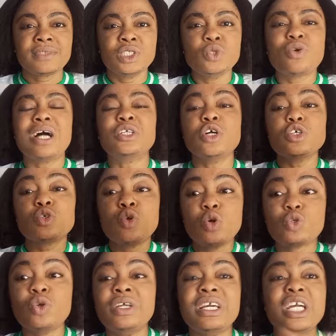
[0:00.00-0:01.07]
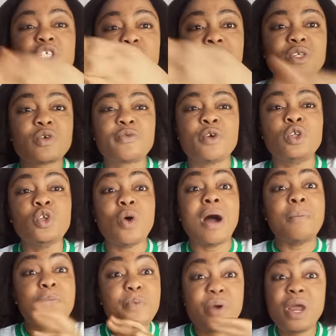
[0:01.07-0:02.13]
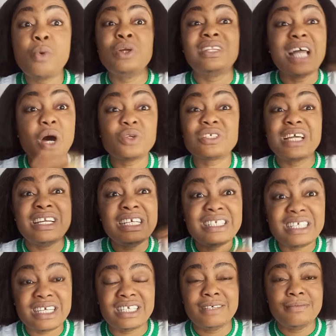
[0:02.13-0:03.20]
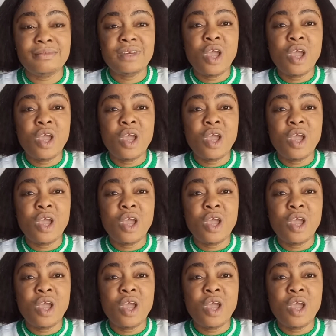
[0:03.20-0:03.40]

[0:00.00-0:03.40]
You can just go to the entrance of your door and pray without anything.